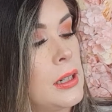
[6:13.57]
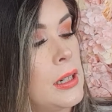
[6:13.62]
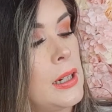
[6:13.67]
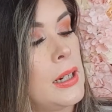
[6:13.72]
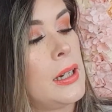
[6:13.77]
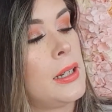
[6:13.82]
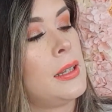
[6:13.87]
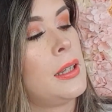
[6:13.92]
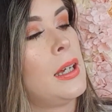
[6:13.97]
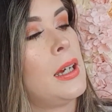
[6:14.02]

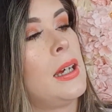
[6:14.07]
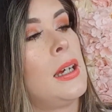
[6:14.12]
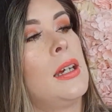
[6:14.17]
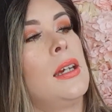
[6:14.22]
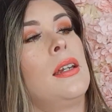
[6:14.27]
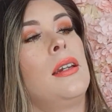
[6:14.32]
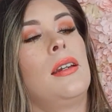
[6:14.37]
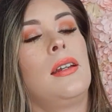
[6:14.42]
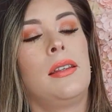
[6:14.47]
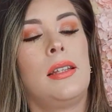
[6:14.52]
And
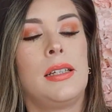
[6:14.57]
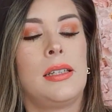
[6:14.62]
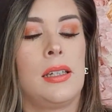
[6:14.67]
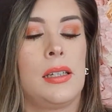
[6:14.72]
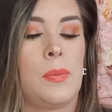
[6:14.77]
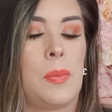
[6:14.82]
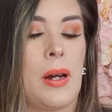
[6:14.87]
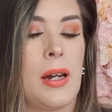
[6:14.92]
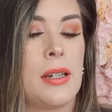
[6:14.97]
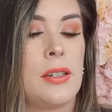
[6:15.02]
then this
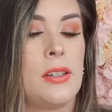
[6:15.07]
is by